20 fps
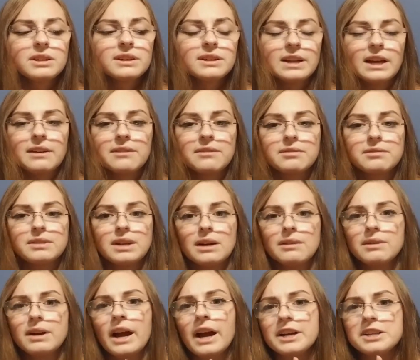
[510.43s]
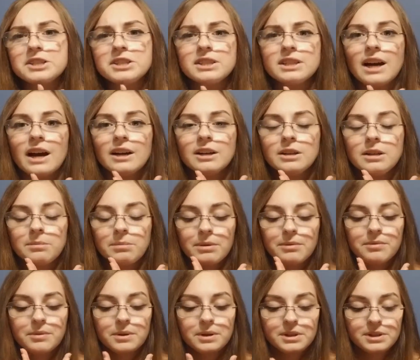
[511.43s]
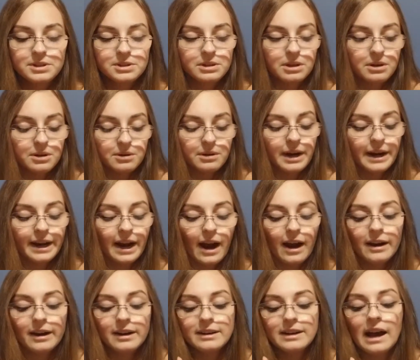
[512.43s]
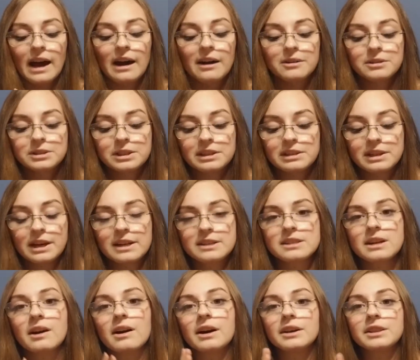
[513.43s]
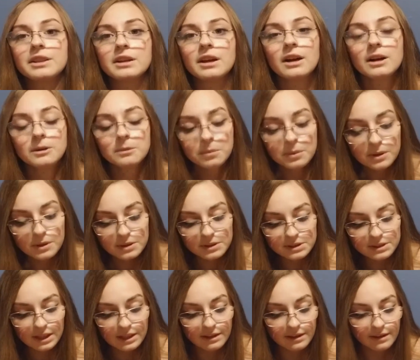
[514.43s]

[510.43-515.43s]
and I've never actually gotten it before, so I got it now to test out on the yarn bowls.